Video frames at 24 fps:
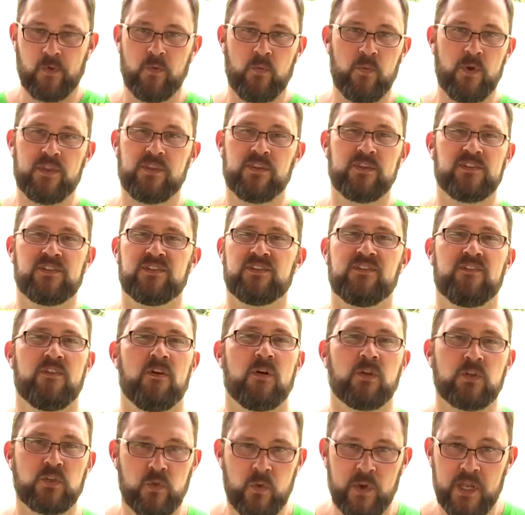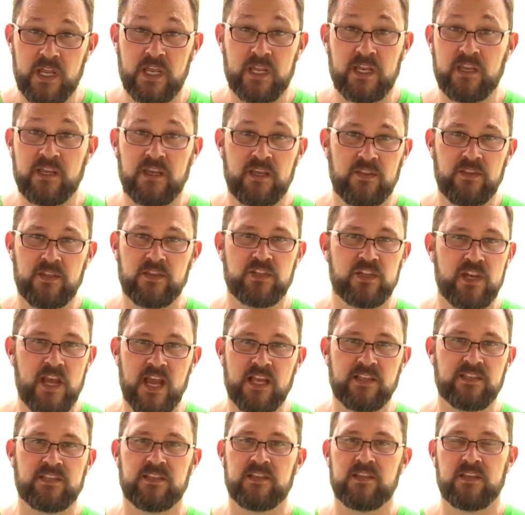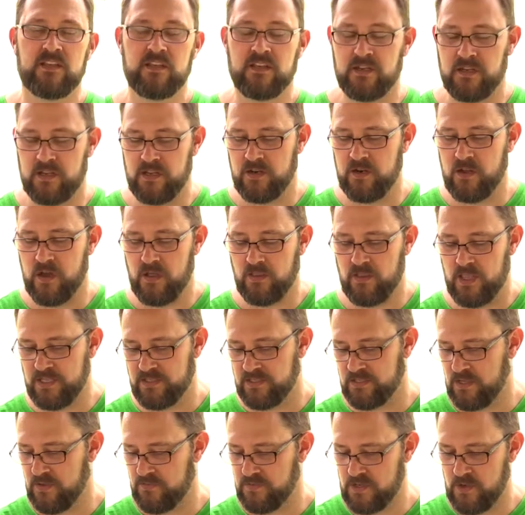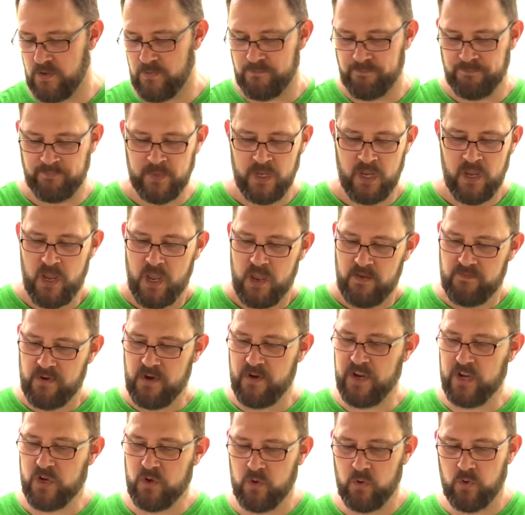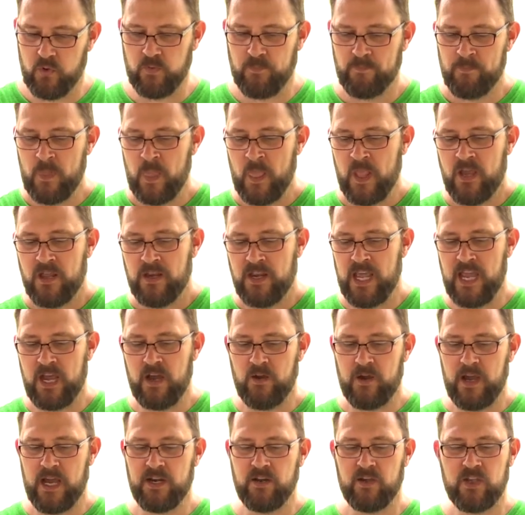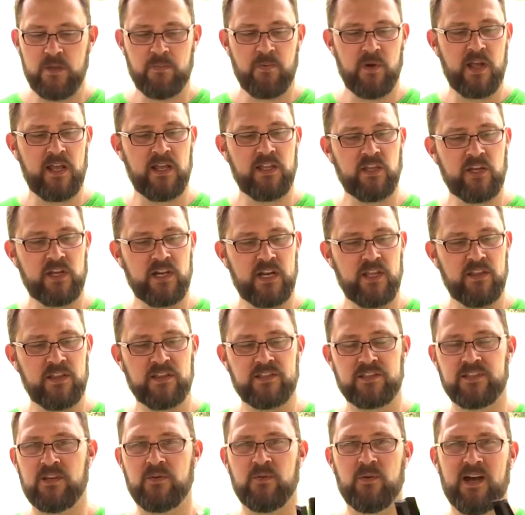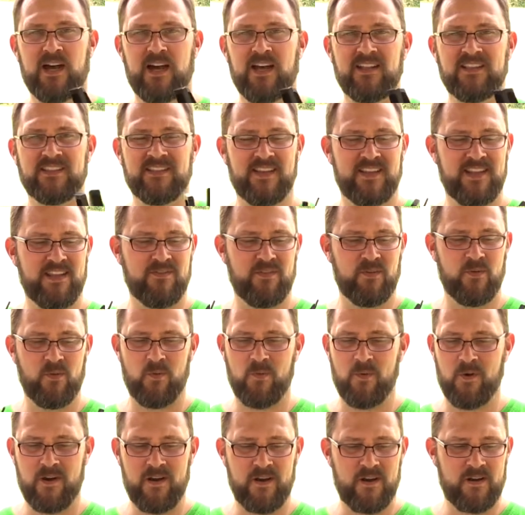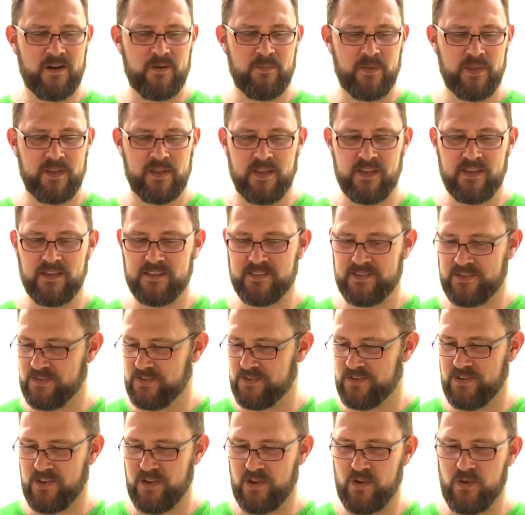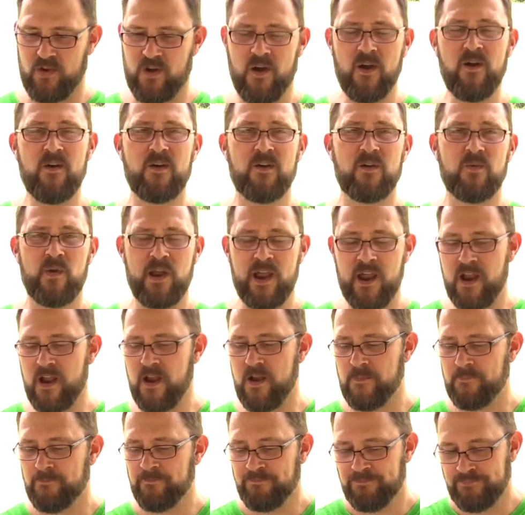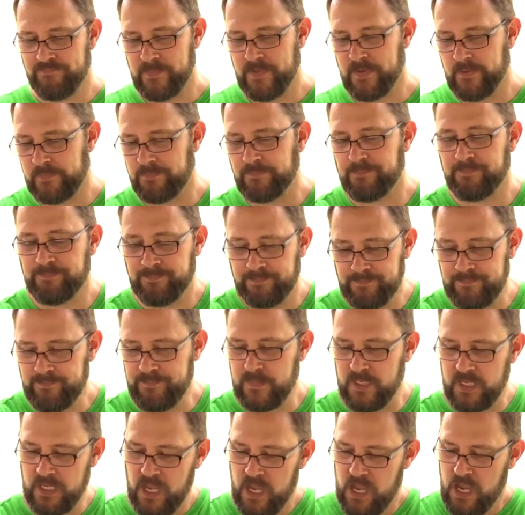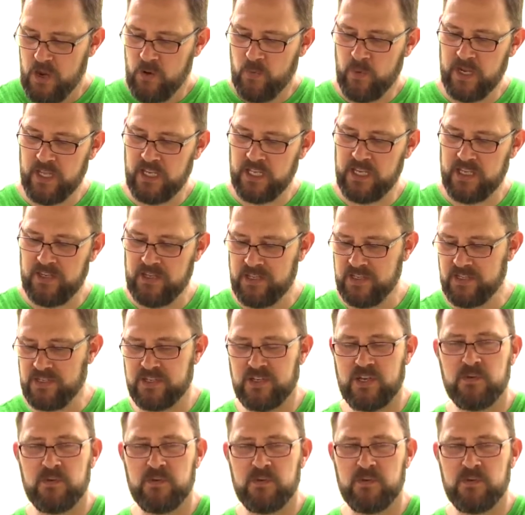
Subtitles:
with zero tweak in the chassis and all that stuff. So very cool. Now I know you're probably looking at this saying, well, how does that even work? Because there's no hardware. Well, in this